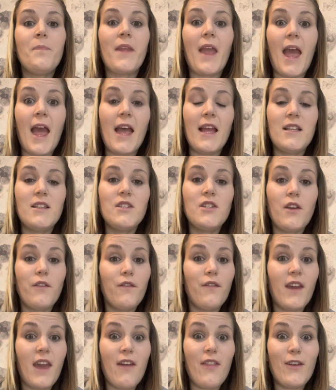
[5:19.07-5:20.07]
And don't
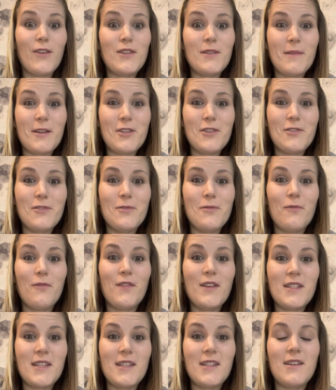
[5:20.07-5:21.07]
forget those special
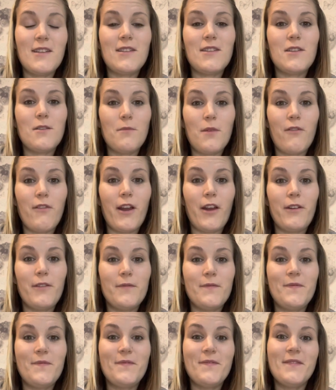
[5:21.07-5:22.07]
visitors tomorrow.
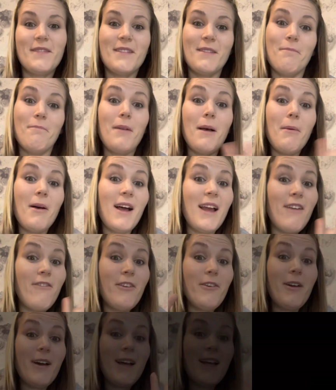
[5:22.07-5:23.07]
Bye-bye, everyone.